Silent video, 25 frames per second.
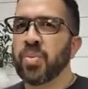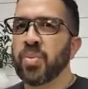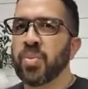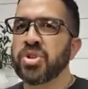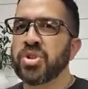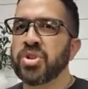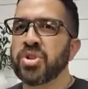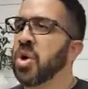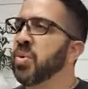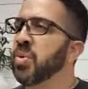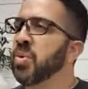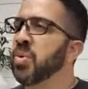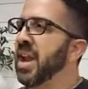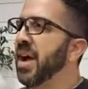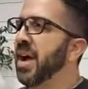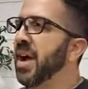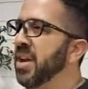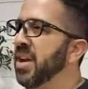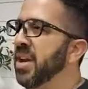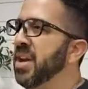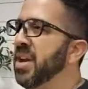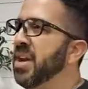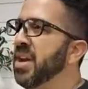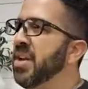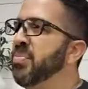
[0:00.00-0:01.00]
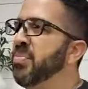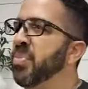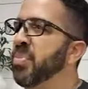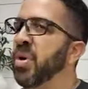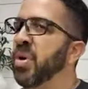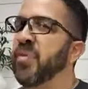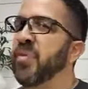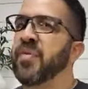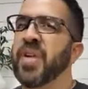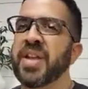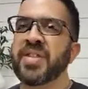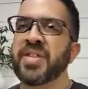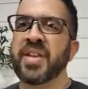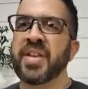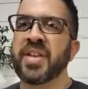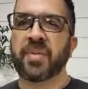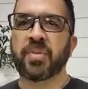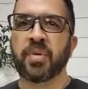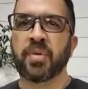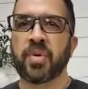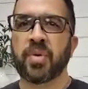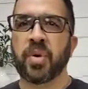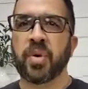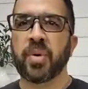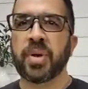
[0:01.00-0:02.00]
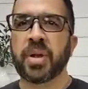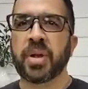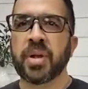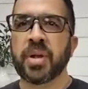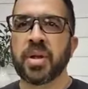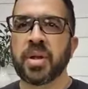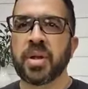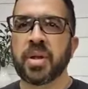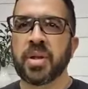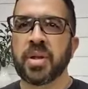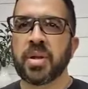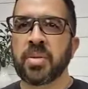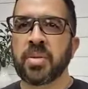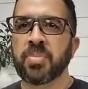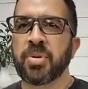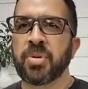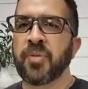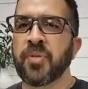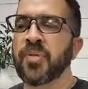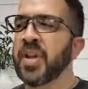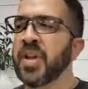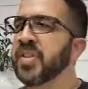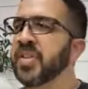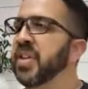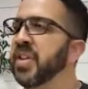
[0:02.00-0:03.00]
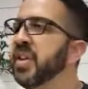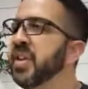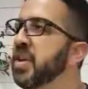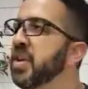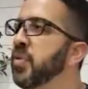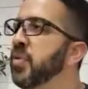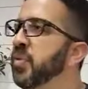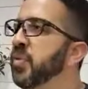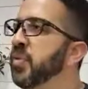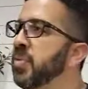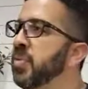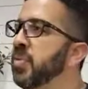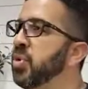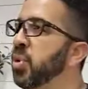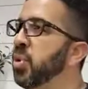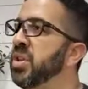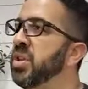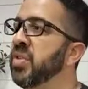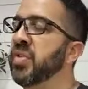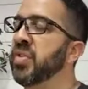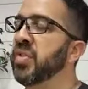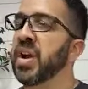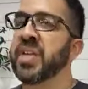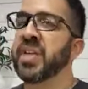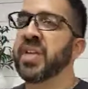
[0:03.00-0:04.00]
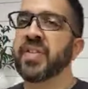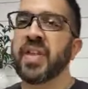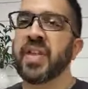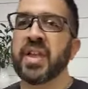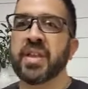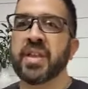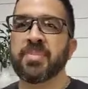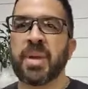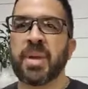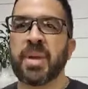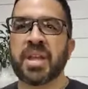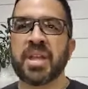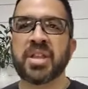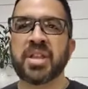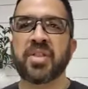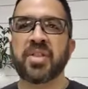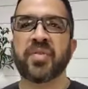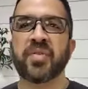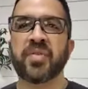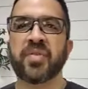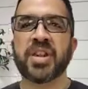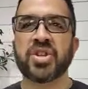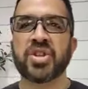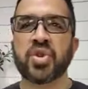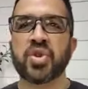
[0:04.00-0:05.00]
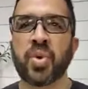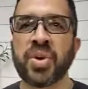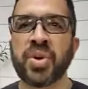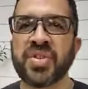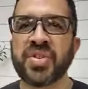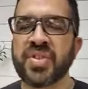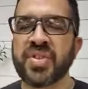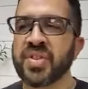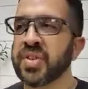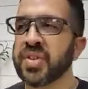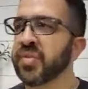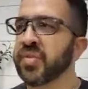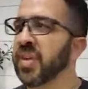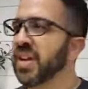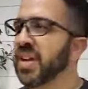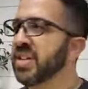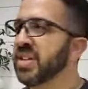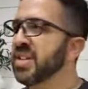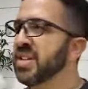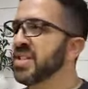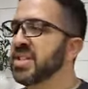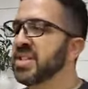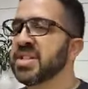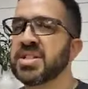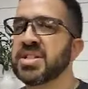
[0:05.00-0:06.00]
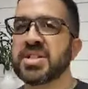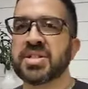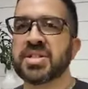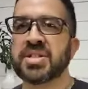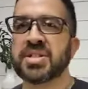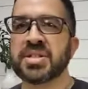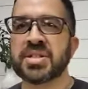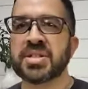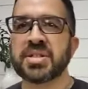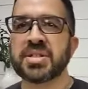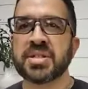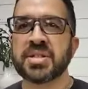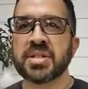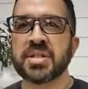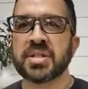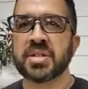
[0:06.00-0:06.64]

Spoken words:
will choke it out and prevent it from growing, preventing you from doing the right thing, making the right choices, the right decisions.